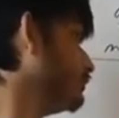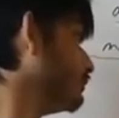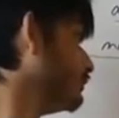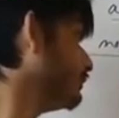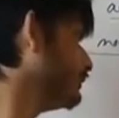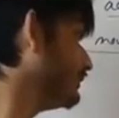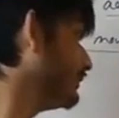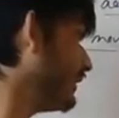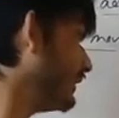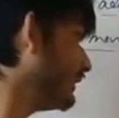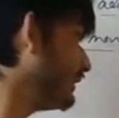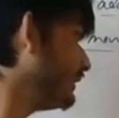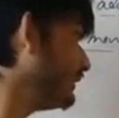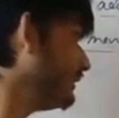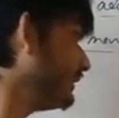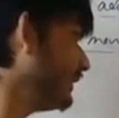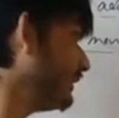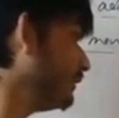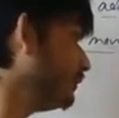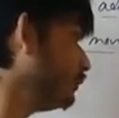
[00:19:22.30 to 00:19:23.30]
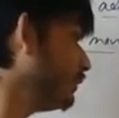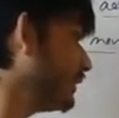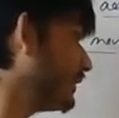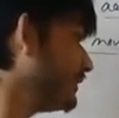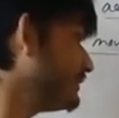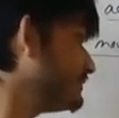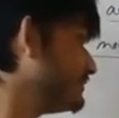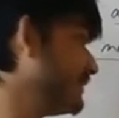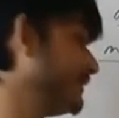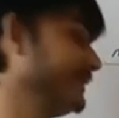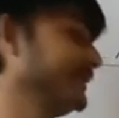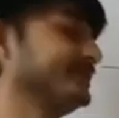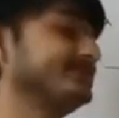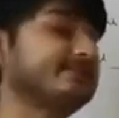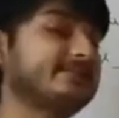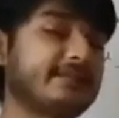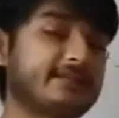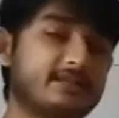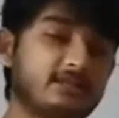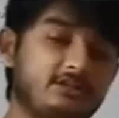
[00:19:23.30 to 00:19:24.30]
then and then we can say
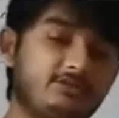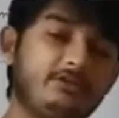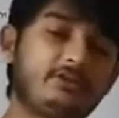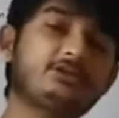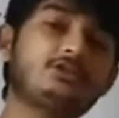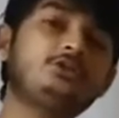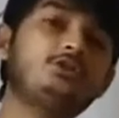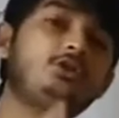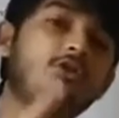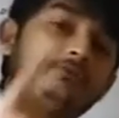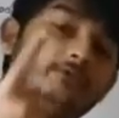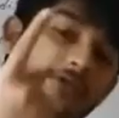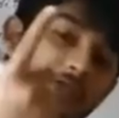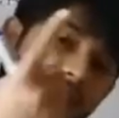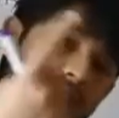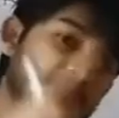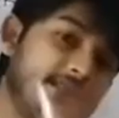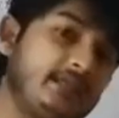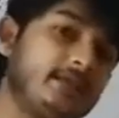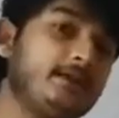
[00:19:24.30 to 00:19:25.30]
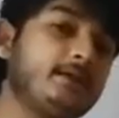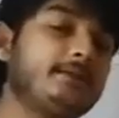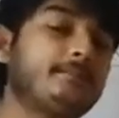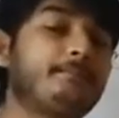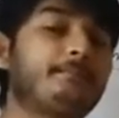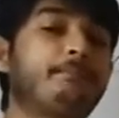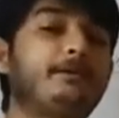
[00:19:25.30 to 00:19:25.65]
that satisfaction of any